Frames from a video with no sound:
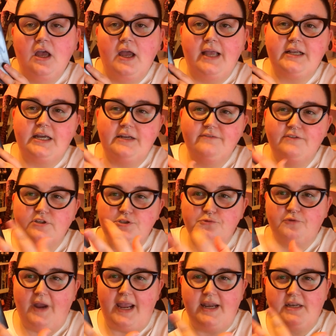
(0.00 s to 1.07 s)
It kind of looks
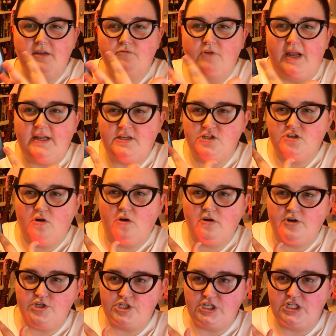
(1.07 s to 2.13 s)
red, reddish,
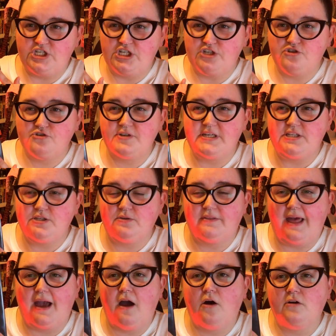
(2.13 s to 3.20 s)
orangey, gingery. So
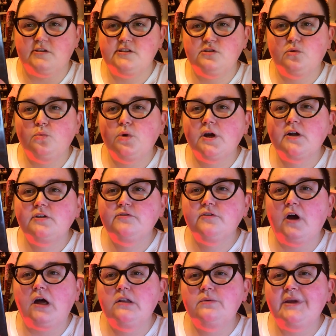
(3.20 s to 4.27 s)
that also worked for
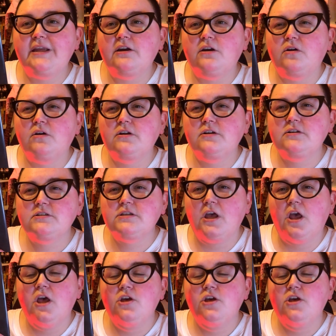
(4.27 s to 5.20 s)
Halloween colors.